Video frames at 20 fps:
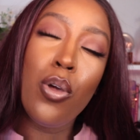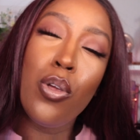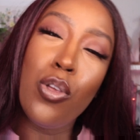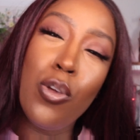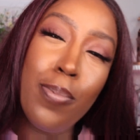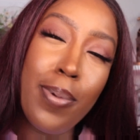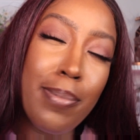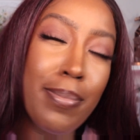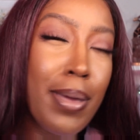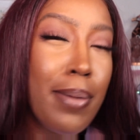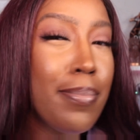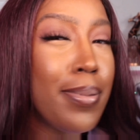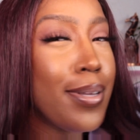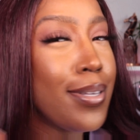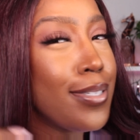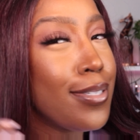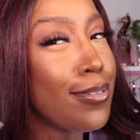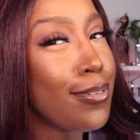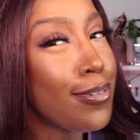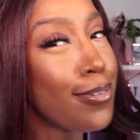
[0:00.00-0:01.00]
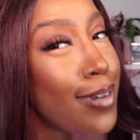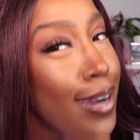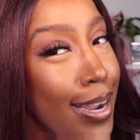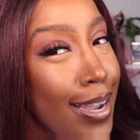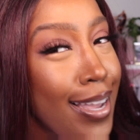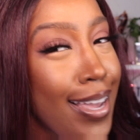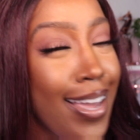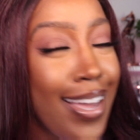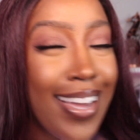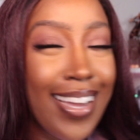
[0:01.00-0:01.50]
You pay my bills,
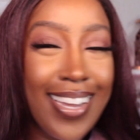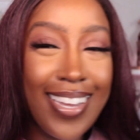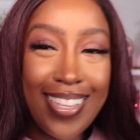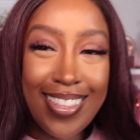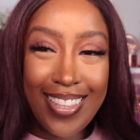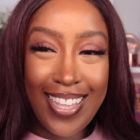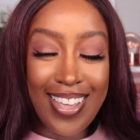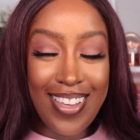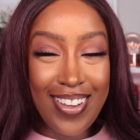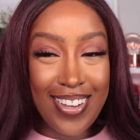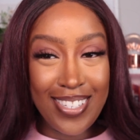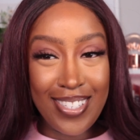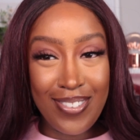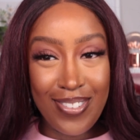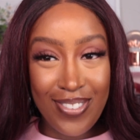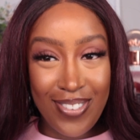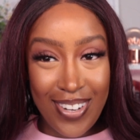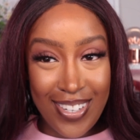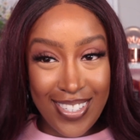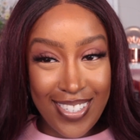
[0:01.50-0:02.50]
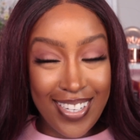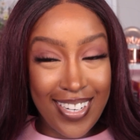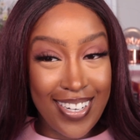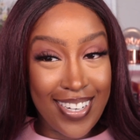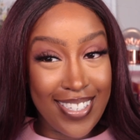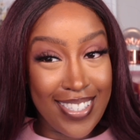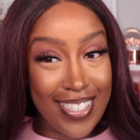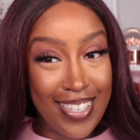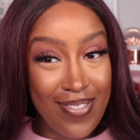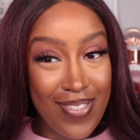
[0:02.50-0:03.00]
right? Again, thank you guys so much for watching, and
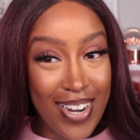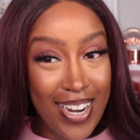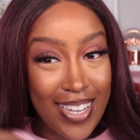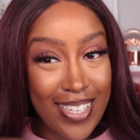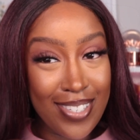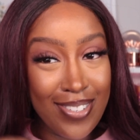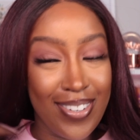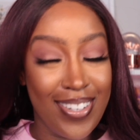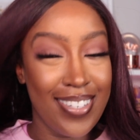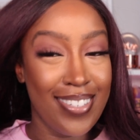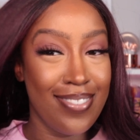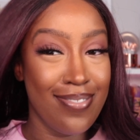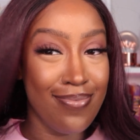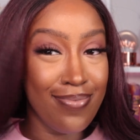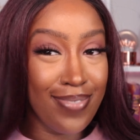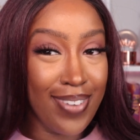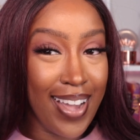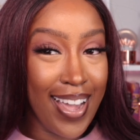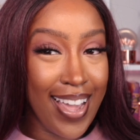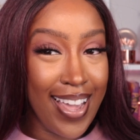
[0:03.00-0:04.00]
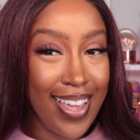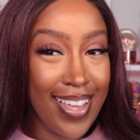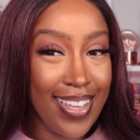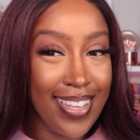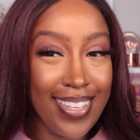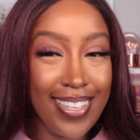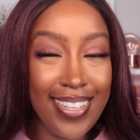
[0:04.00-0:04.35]
I'll see you in my next one. Bye.